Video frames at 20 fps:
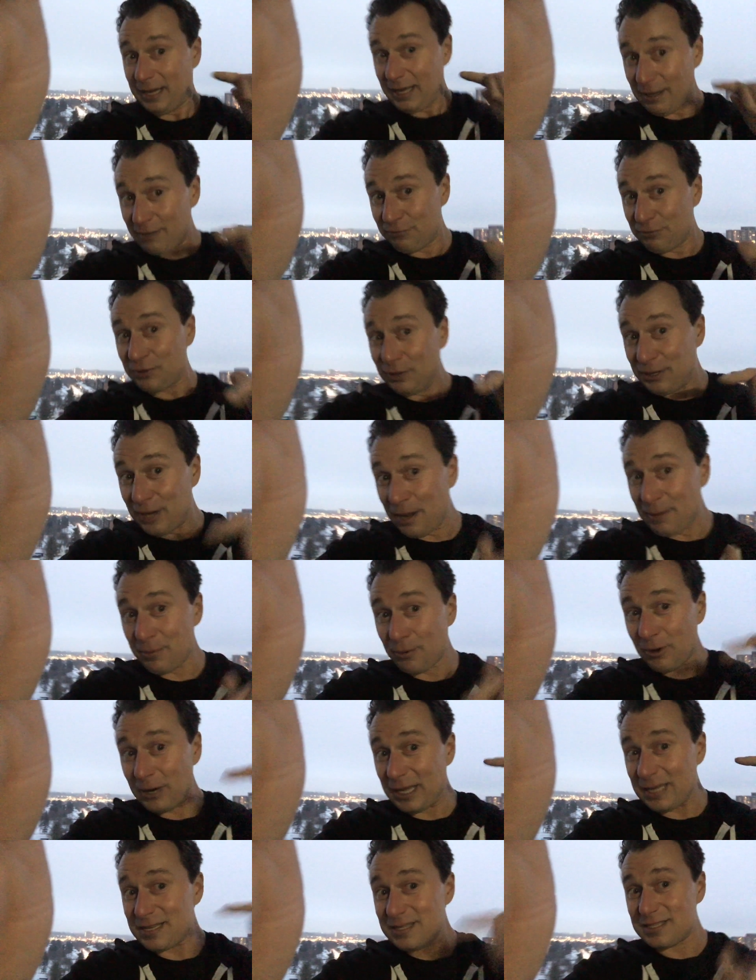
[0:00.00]
If the
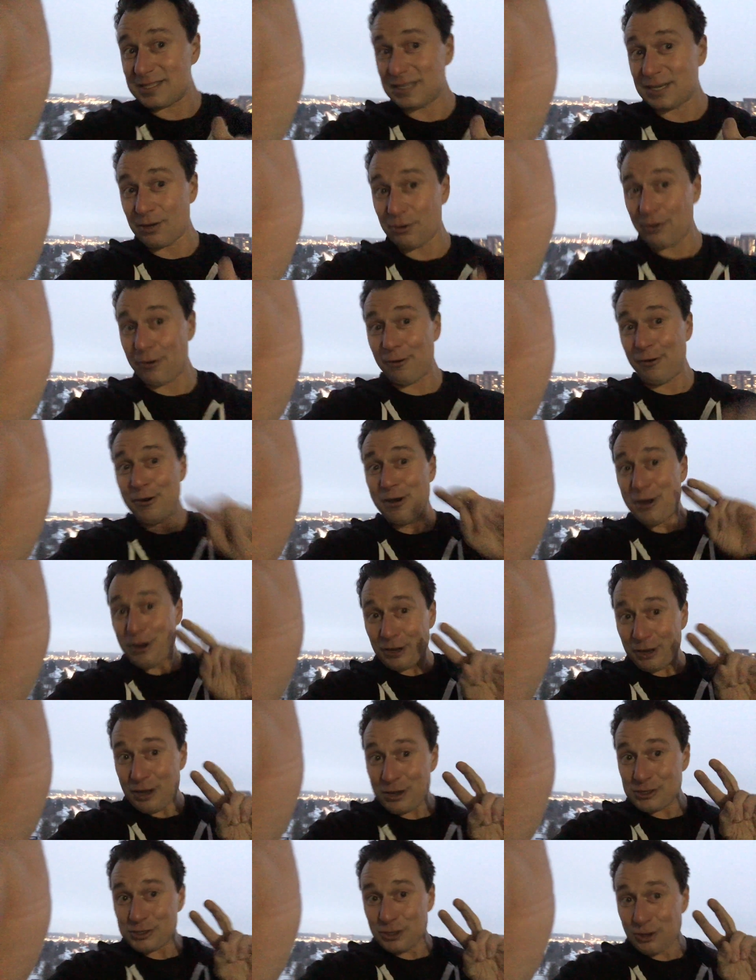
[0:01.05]
number is zero
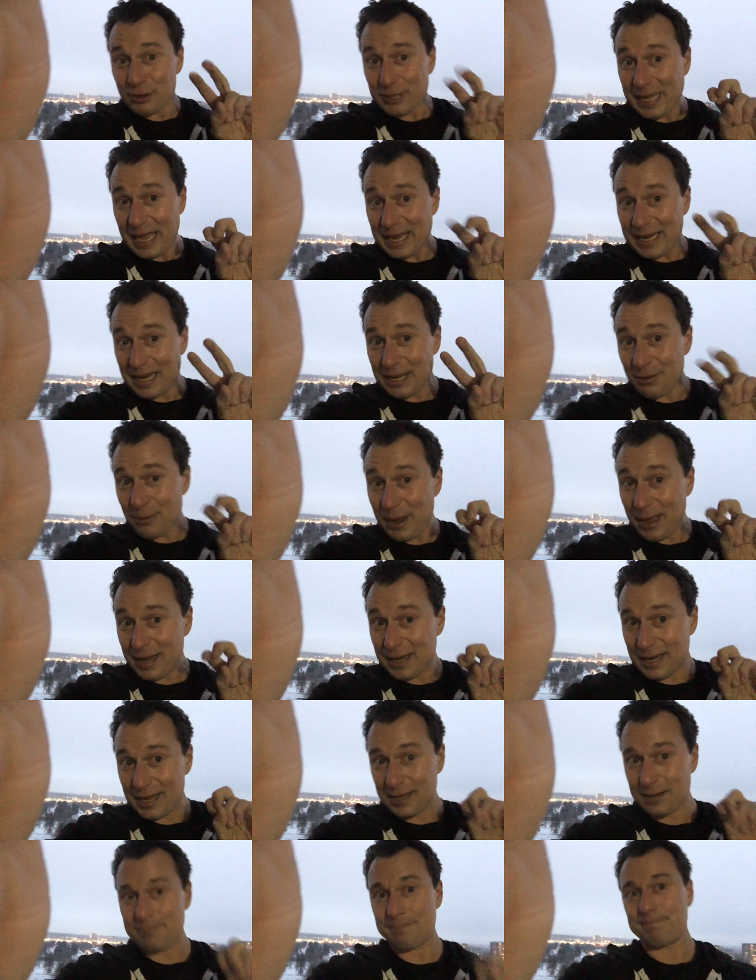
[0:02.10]
because you're getting
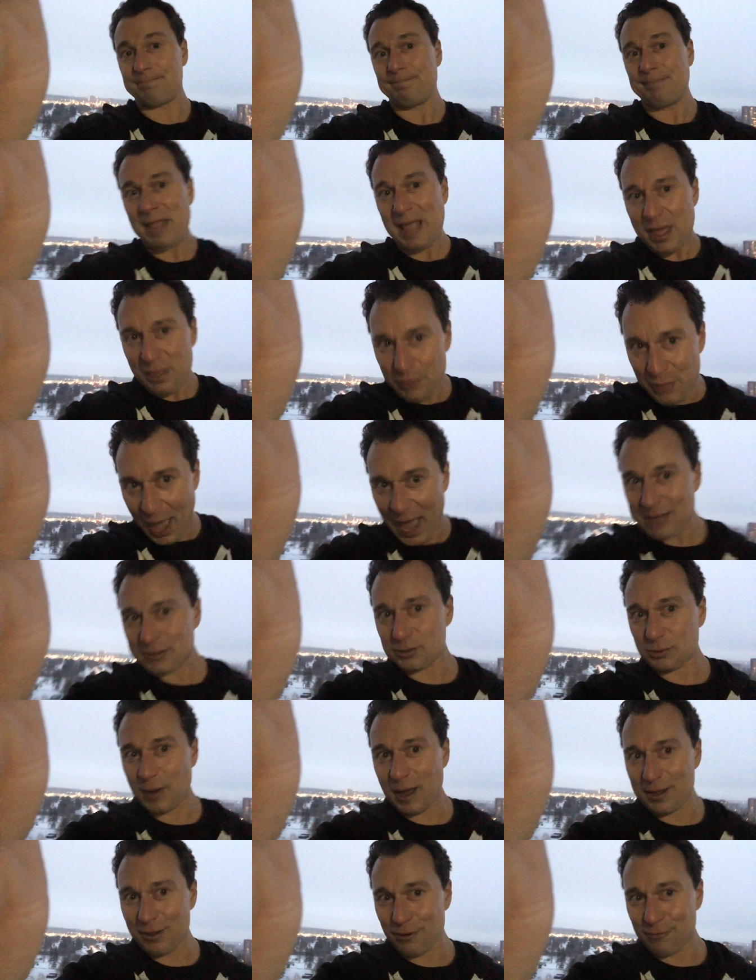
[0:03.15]
ready, that's
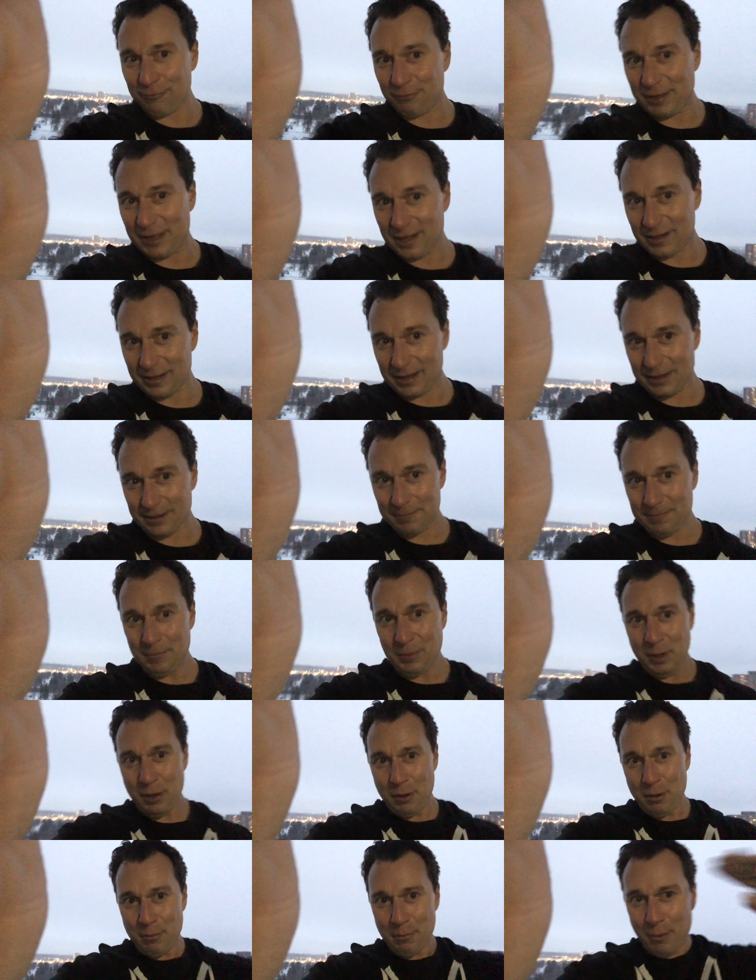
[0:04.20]
why you're failing.
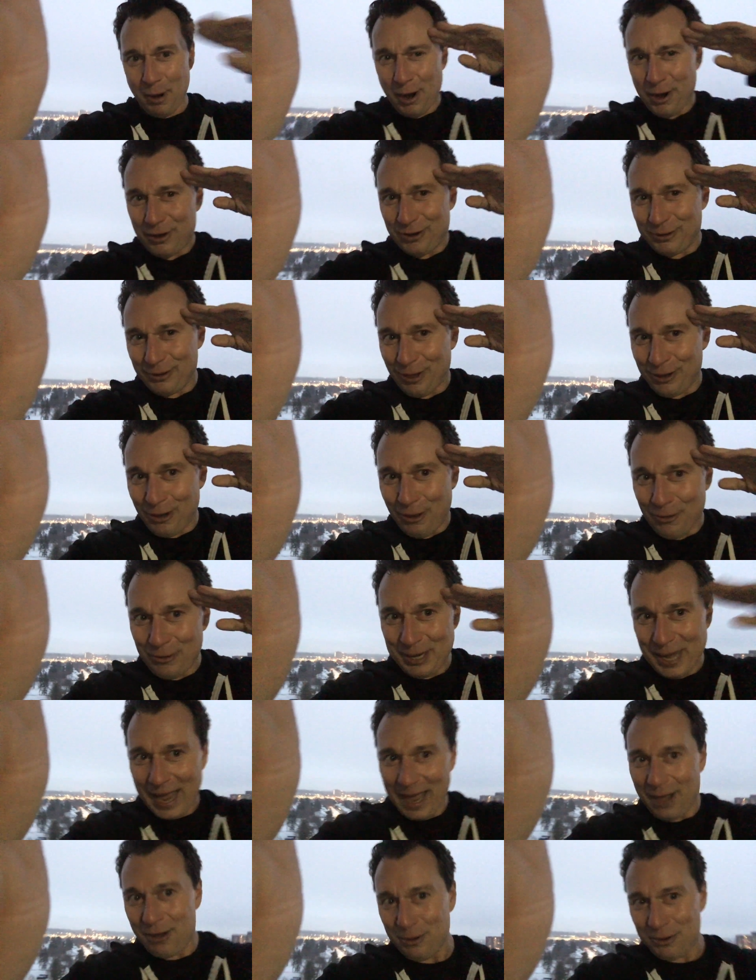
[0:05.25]
Marc Lalonde
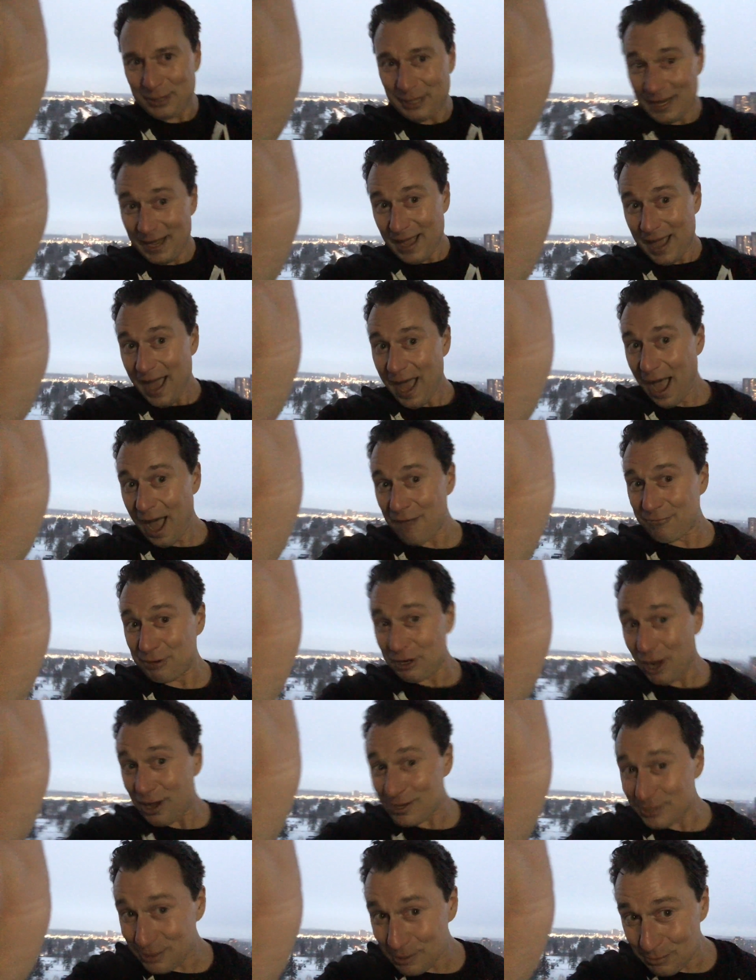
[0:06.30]
out. Have an
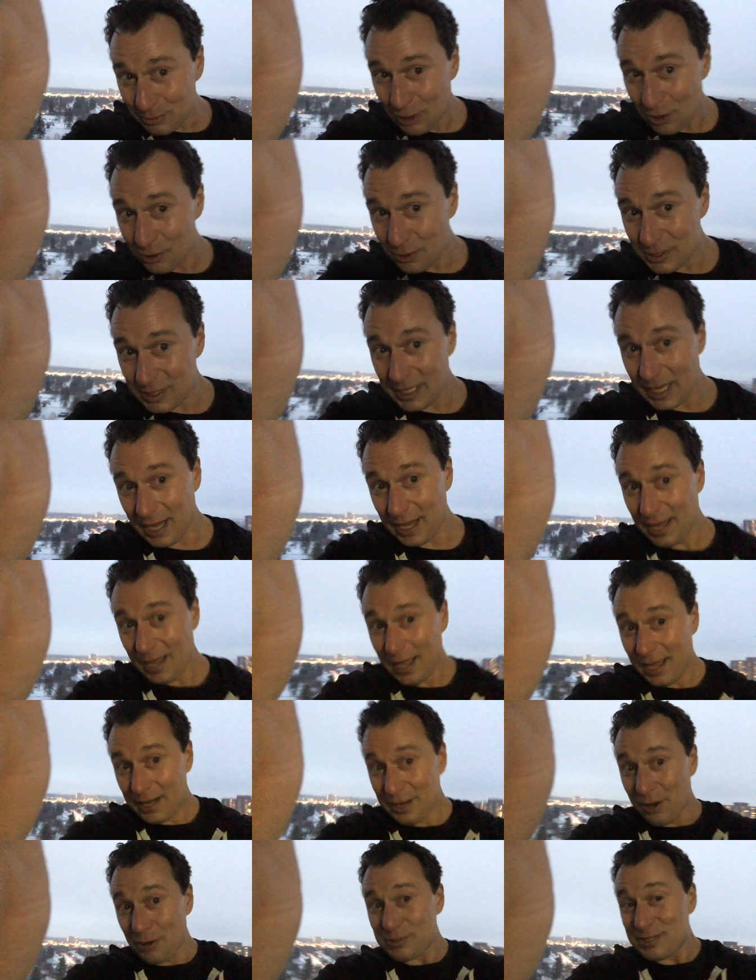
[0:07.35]
awesome Tuesday,
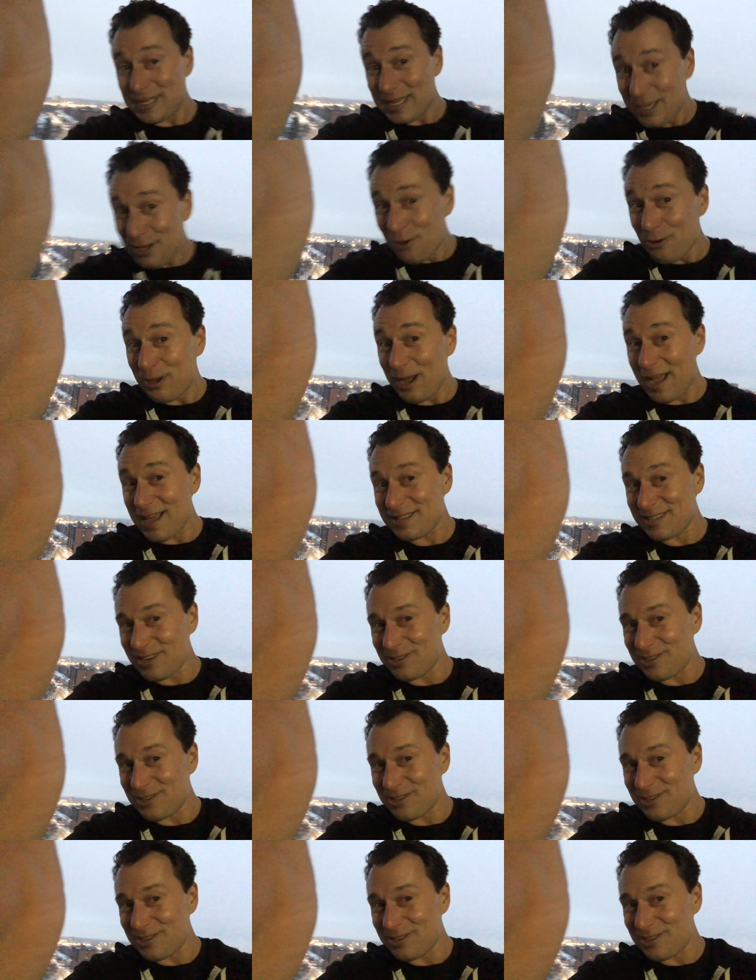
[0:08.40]
and I'll see you guys